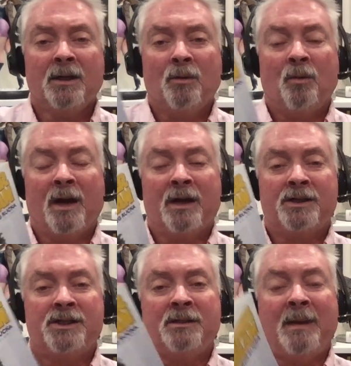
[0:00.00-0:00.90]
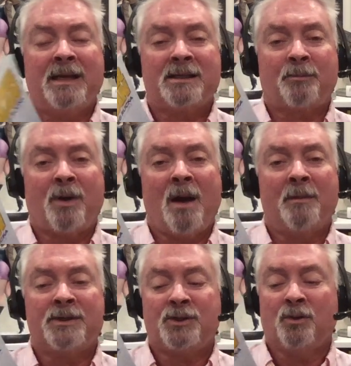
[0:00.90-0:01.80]
where she makes a
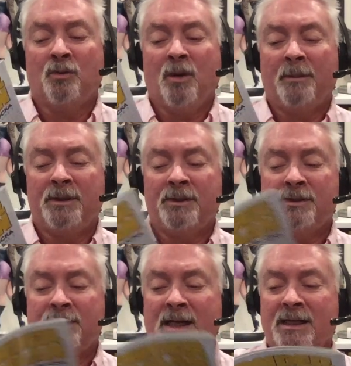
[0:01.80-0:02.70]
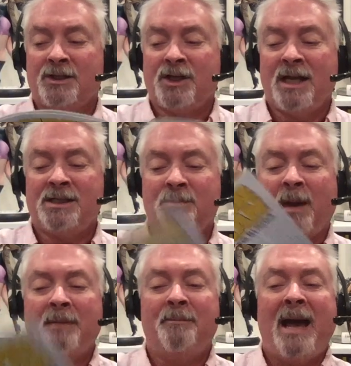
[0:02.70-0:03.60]
promise to a woman who's getting chased
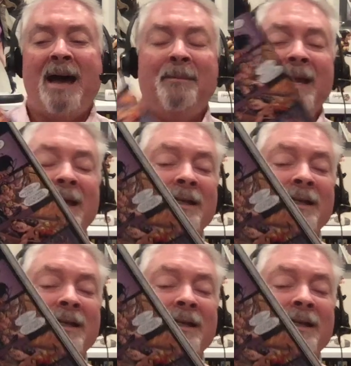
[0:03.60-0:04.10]
by Batman,